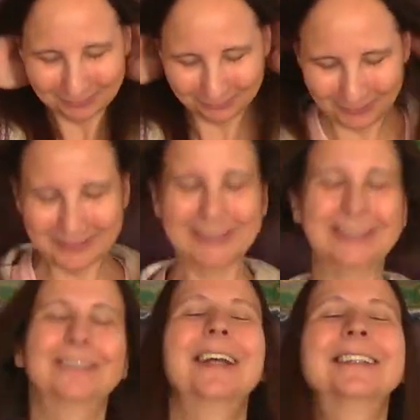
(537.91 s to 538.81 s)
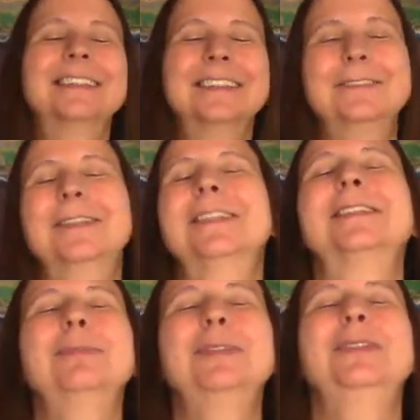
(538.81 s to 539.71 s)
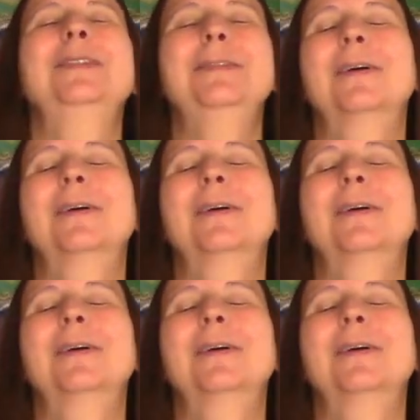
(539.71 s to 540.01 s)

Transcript: where's the gratitude? Where's the beauty?